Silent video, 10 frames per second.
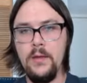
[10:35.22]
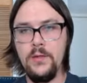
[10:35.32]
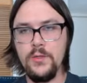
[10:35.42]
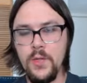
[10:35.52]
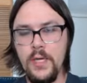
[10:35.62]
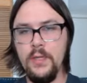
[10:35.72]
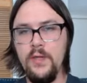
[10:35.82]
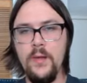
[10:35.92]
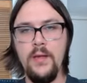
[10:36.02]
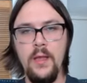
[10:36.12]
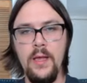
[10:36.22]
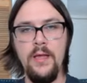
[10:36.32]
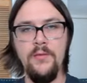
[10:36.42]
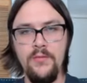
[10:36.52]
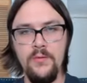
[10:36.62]
try to live my
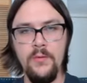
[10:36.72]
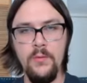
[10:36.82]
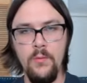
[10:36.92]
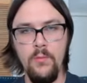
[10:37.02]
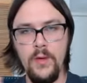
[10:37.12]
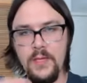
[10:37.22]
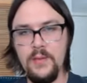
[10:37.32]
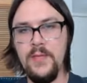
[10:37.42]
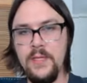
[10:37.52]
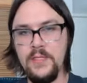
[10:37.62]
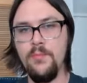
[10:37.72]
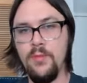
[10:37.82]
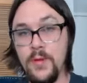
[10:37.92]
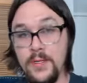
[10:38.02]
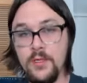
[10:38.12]
life with this
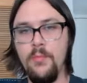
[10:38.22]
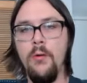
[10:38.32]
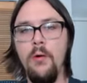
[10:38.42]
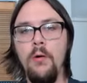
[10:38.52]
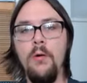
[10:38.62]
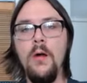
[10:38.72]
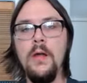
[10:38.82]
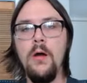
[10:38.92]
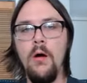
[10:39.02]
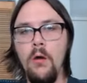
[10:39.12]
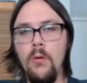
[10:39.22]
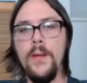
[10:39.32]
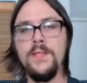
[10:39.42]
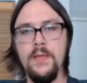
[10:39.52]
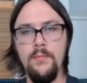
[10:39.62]
principle
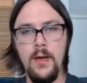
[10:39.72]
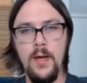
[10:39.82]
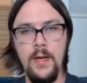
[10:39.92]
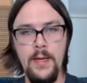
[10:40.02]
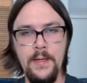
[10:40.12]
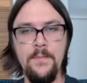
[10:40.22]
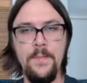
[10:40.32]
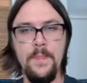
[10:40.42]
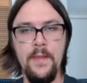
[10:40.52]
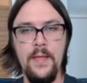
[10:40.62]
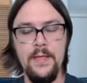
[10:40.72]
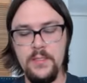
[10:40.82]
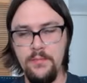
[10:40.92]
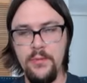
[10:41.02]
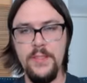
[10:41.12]
always in mind. And it's a
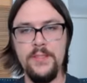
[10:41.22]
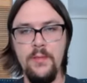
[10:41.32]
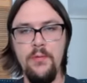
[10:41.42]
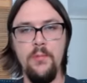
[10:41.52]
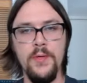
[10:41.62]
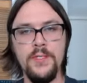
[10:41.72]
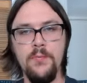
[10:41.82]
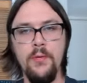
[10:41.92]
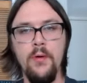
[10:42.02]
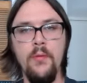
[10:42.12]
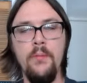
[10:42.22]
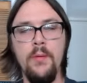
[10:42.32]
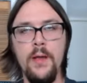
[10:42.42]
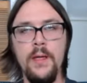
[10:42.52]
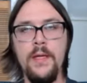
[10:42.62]
pretty simple principle,
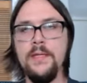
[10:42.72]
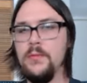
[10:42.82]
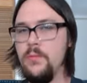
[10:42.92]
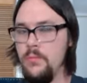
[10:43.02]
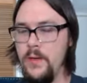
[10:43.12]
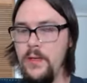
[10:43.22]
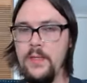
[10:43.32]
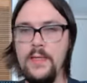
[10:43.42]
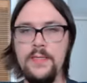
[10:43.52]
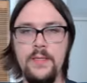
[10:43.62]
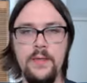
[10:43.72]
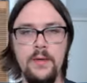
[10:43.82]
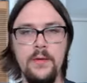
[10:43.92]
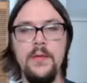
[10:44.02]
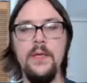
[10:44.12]
but it's really easy
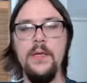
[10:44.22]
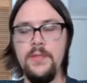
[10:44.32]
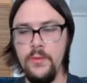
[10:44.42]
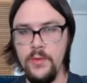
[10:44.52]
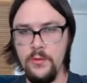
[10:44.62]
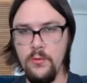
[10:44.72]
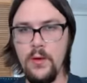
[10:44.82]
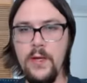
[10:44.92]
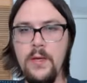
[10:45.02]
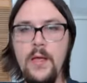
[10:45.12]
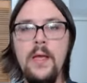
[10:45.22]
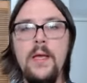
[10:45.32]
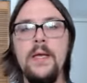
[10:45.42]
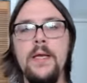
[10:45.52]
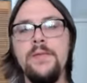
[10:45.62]
to ignore it.
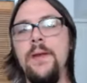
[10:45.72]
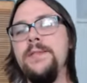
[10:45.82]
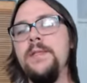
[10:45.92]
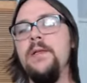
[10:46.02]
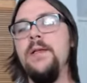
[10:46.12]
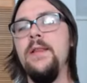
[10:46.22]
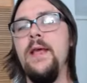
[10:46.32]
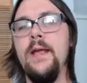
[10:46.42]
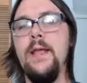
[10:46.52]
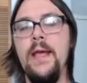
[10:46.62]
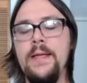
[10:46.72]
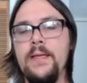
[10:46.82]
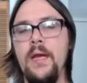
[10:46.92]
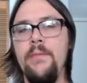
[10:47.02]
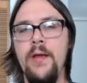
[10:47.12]
It is basically that
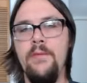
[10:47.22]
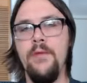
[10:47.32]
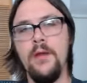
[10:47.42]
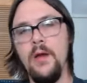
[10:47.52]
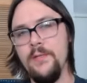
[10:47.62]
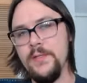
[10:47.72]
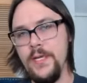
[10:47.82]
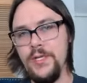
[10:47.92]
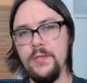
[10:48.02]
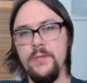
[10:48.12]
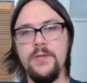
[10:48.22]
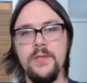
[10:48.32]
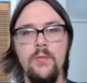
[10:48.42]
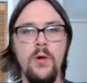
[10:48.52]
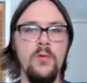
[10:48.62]
anytime you're having a conversation with
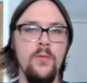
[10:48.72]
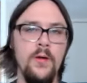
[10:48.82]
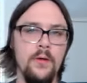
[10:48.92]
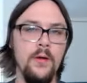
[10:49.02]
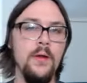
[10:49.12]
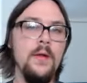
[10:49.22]
someone, whether